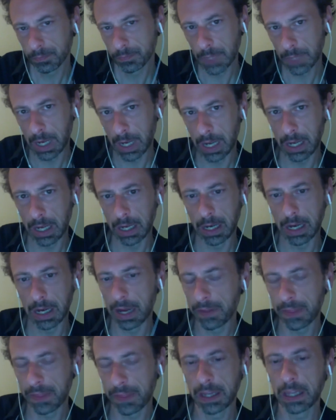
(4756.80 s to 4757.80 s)
Uh,
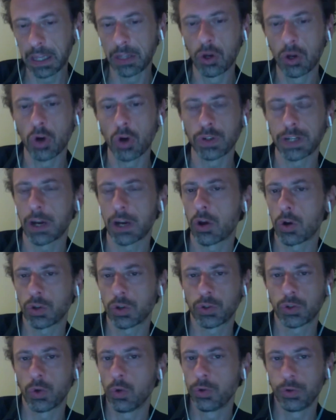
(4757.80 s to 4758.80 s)
I think it goes
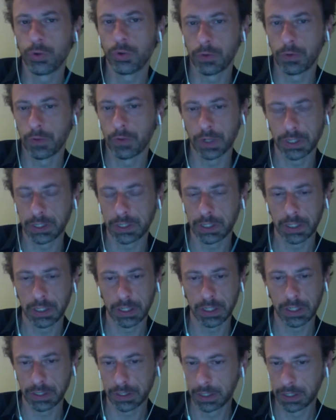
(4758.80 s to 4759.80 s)
across all
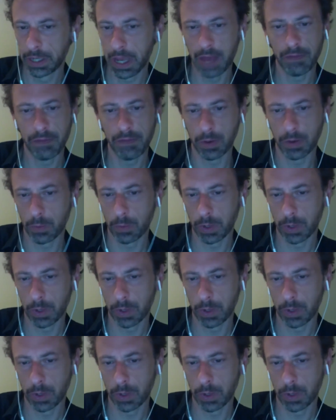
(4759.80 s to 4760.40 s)
universities everywhere.